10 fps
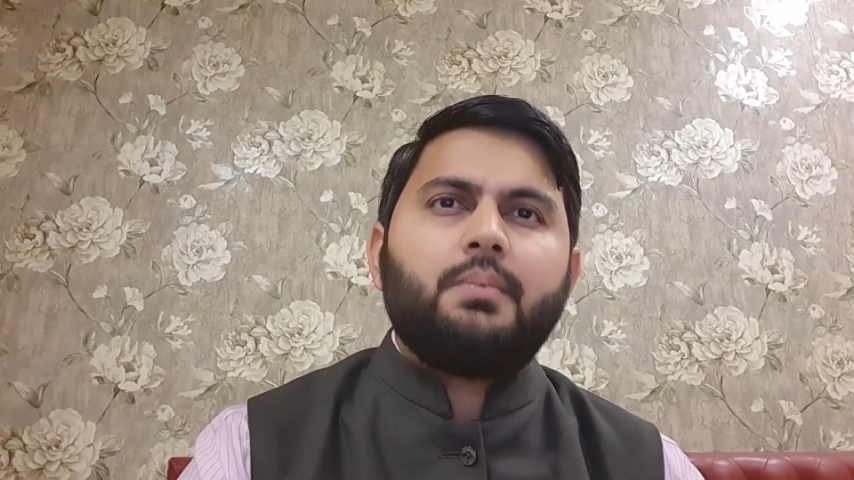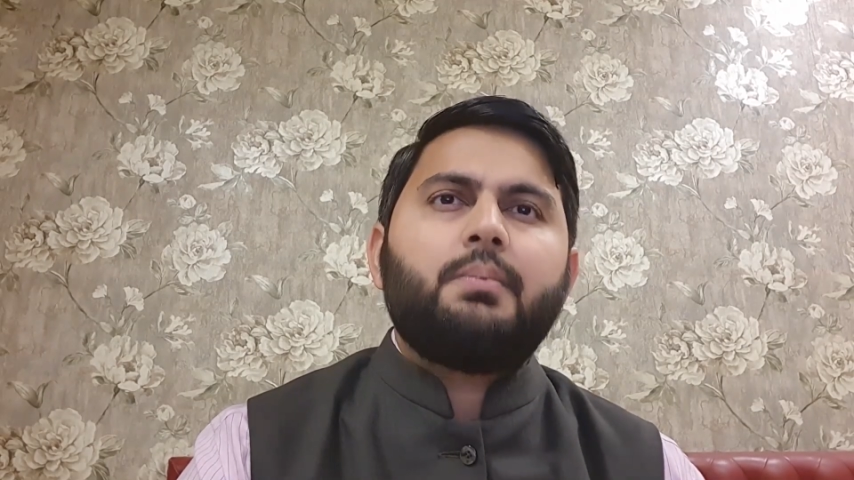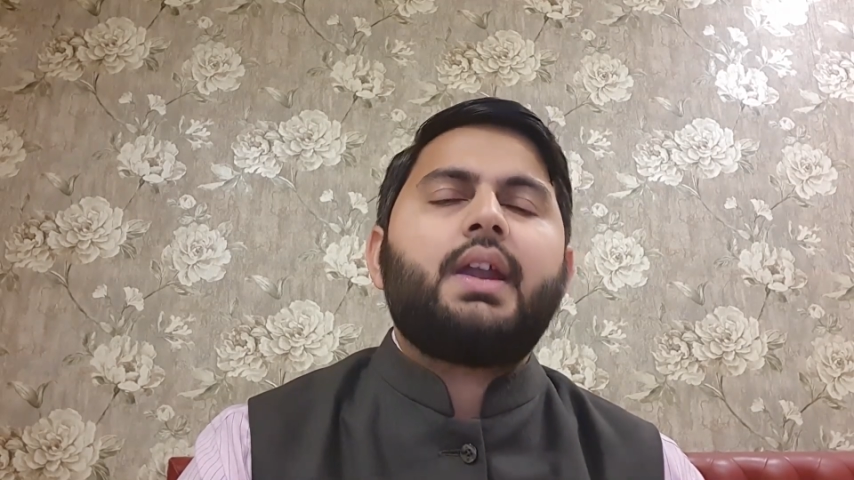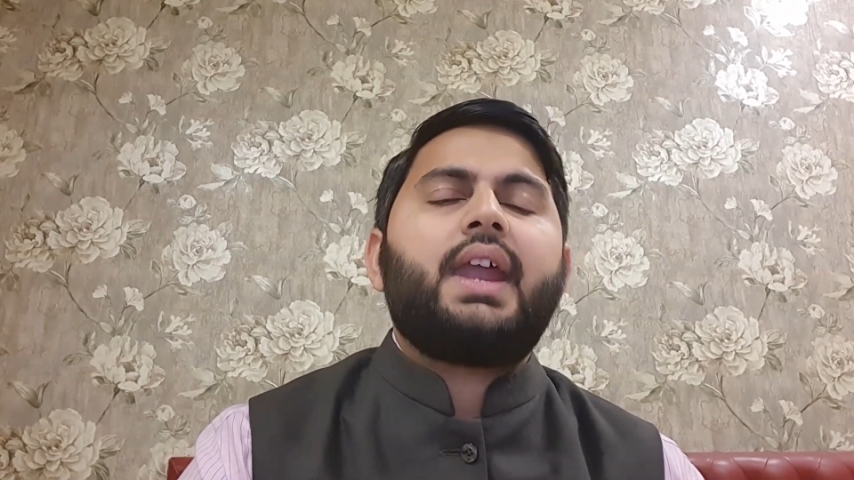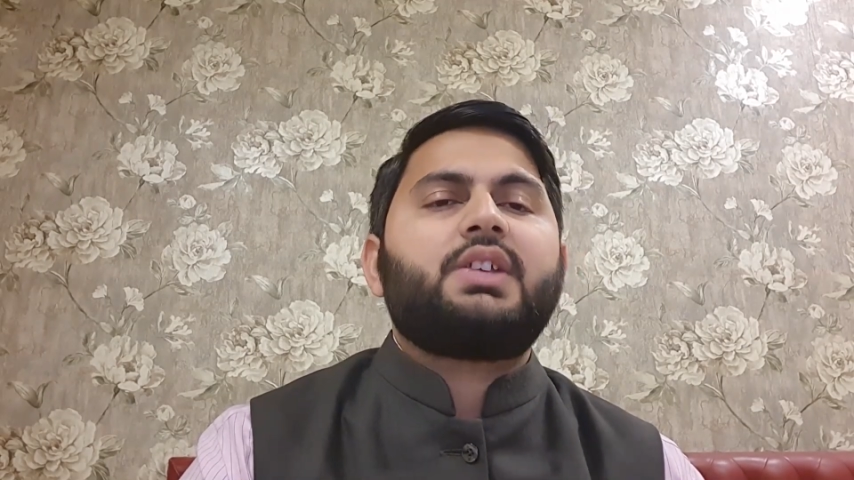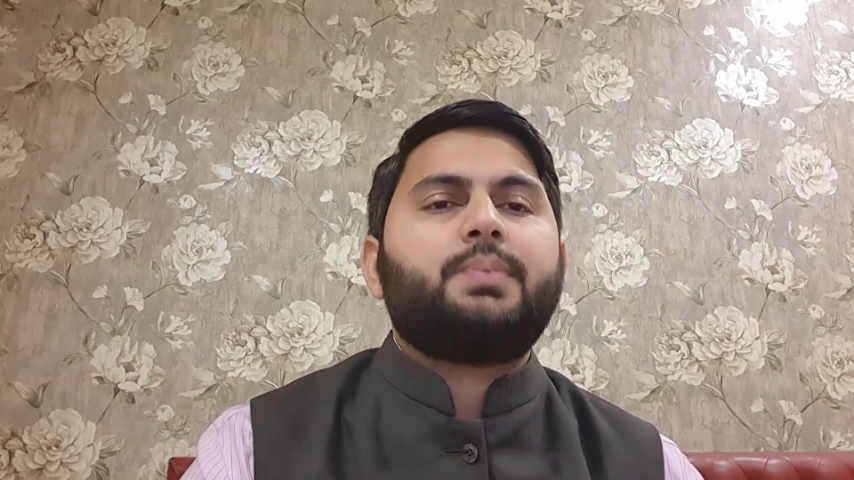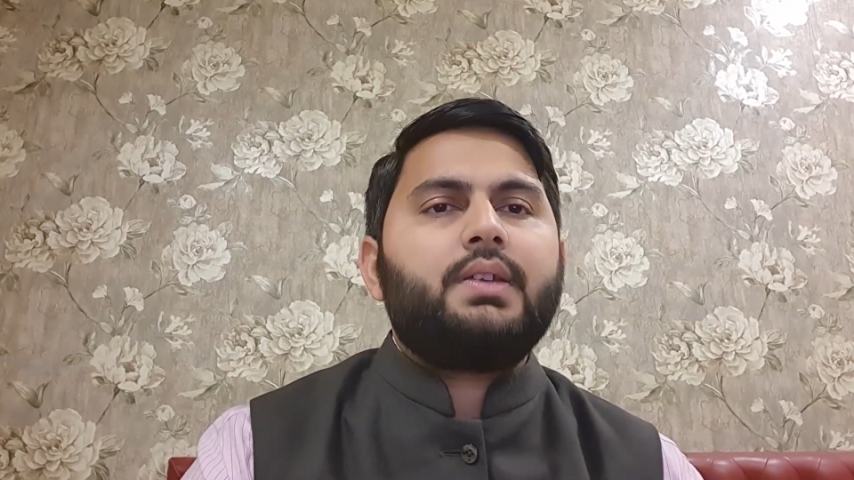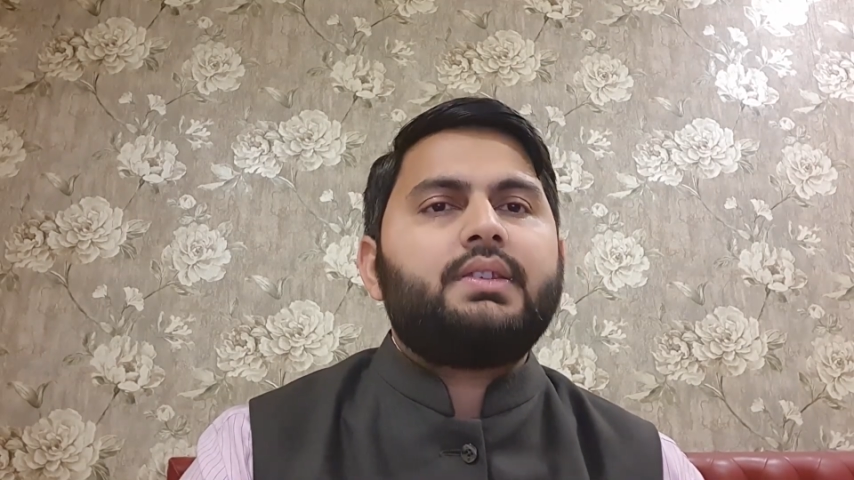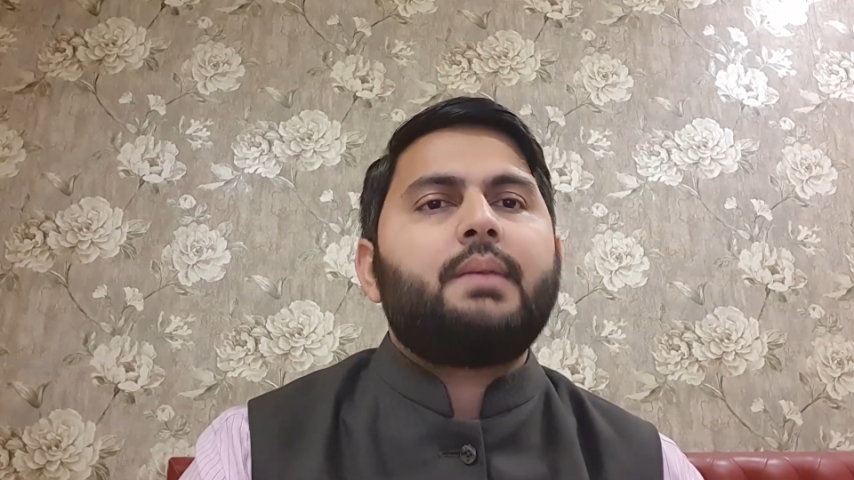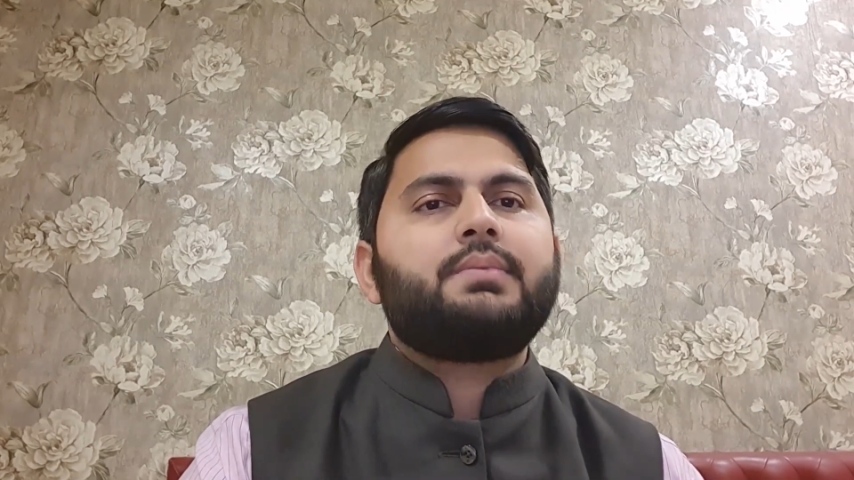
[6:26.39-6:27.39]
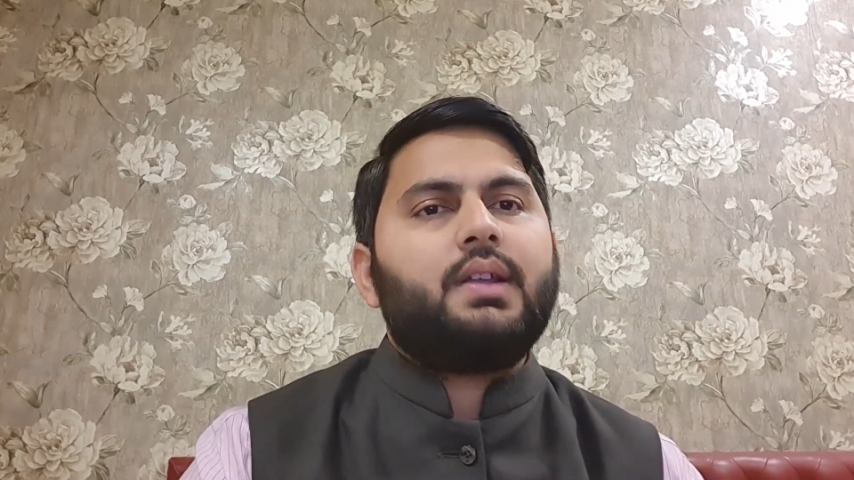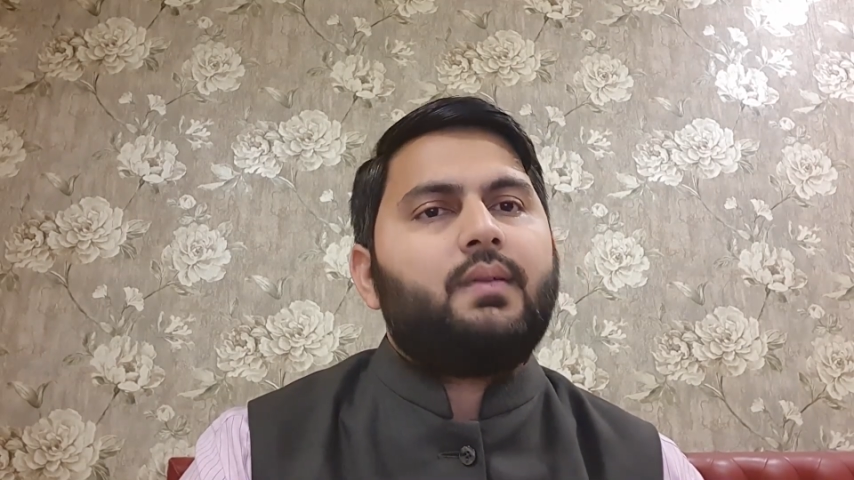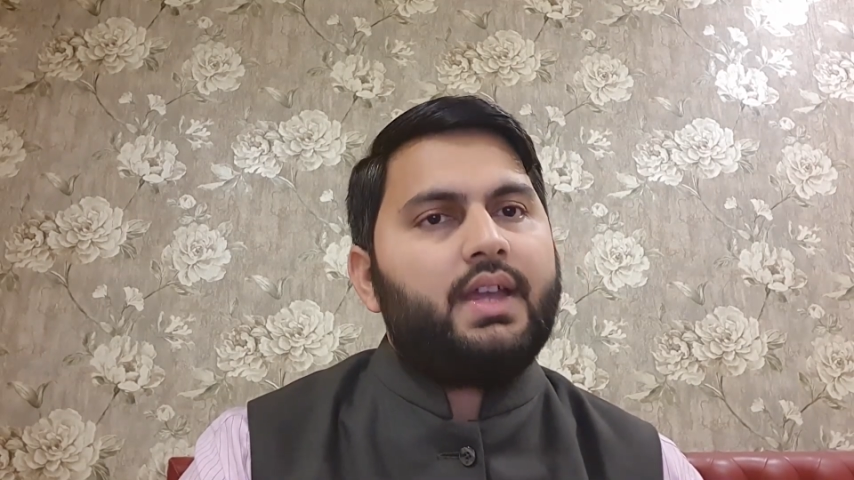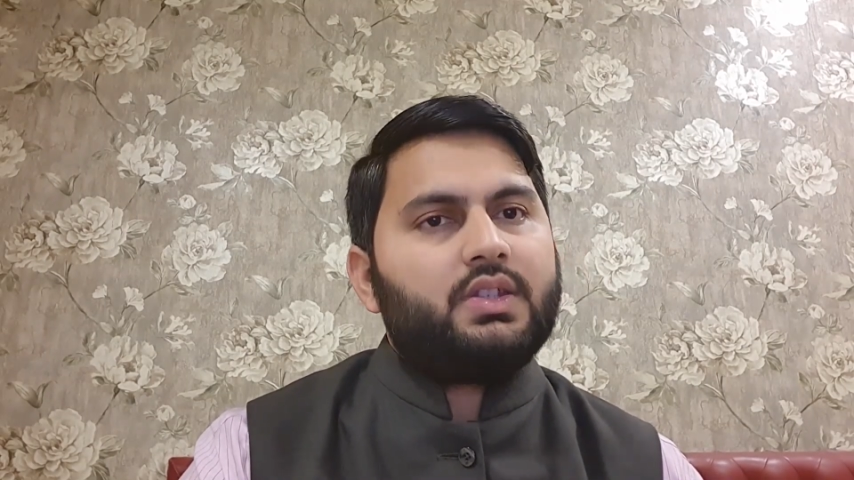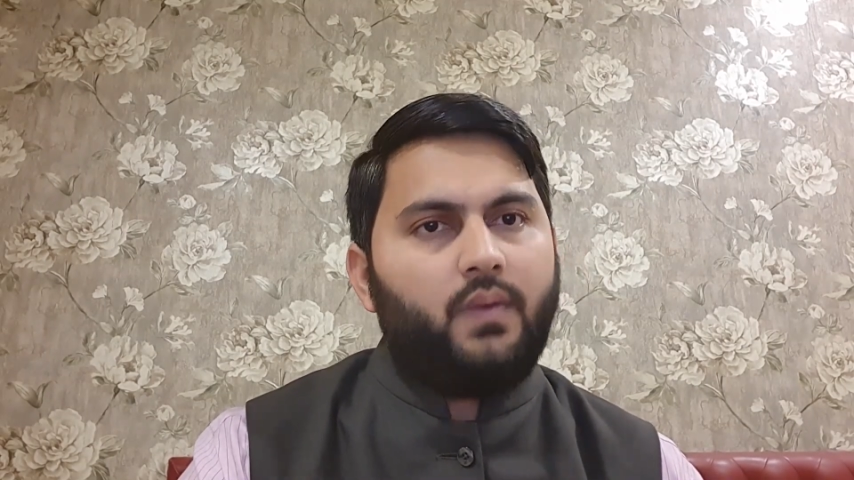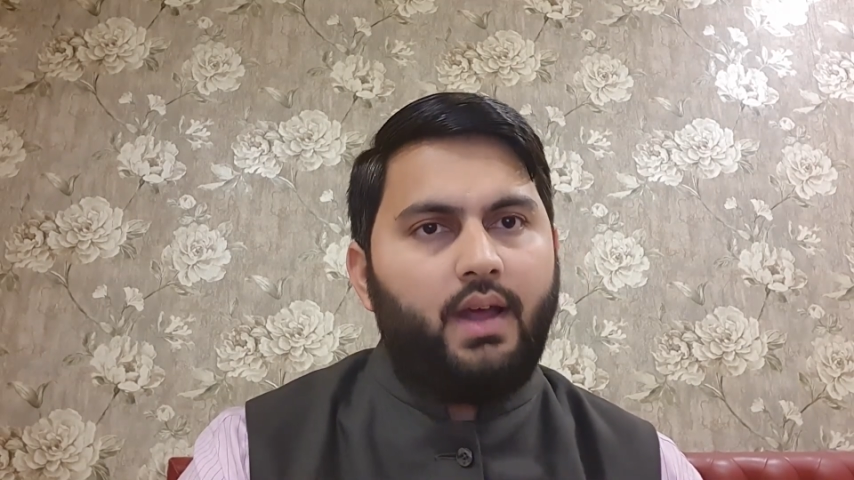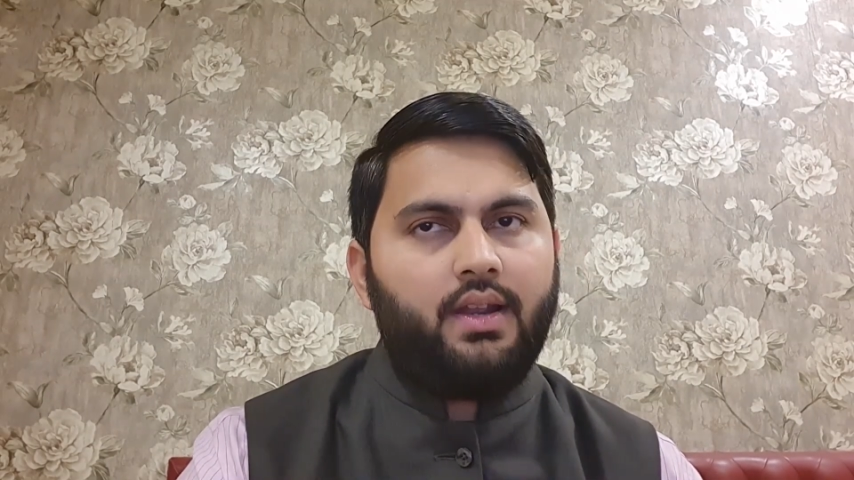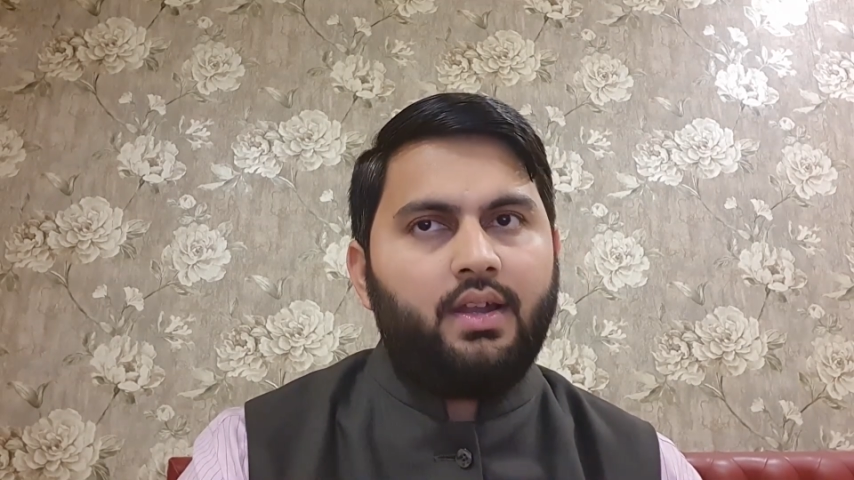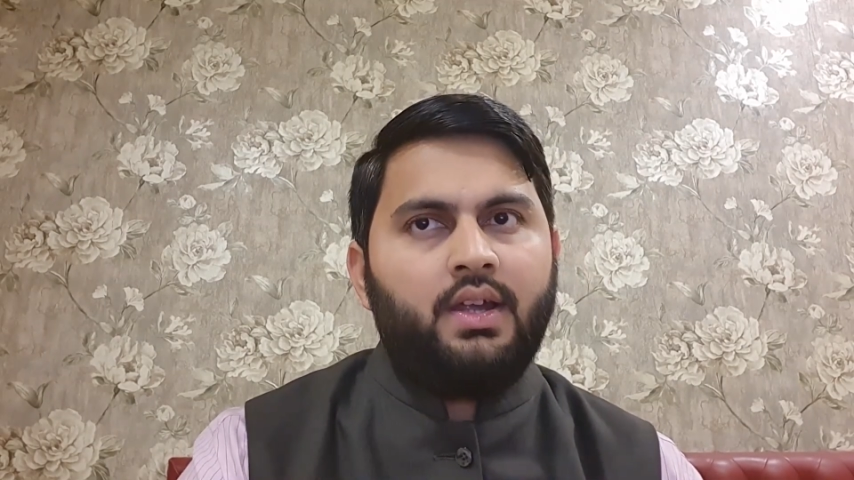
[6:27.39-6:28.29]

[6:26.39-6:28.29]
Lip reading: but express themselves as well.